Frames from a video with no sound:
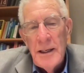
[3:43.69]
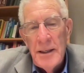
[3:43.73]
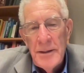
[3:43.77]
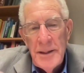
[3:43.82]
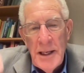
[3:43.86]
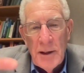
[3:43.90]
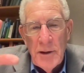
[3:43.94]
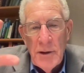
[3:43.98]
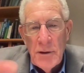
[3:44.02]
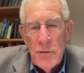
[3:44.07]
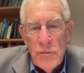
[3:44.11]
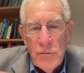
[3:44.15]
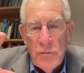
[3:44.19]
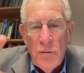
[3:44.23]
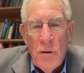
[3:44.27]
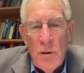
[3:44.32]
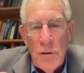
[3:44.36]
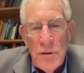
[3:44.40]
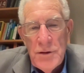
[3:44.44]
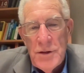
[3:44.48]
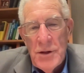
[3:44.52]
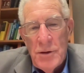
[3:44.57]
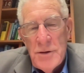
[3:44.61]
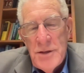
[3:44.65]
that
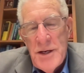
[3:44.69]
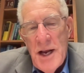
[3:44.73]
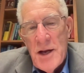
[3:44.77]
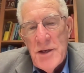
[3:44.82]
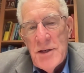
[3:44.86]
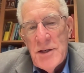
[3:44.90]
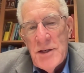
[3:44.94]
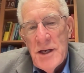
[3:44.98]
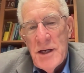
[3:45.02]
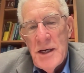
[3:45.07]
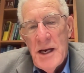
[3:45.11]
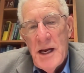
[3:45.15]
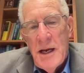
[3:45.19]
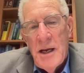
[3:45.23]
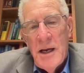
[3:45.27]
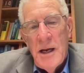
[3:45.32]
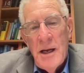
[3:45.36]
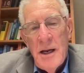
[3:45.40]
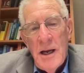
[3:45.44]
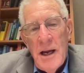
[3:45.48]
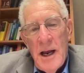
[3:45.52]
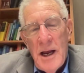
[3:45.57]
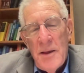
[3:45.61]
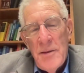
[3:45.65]
controls their destiny
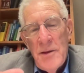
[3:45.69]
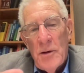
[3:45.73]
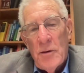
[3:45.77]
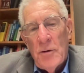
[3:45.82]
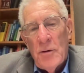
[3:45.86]
and their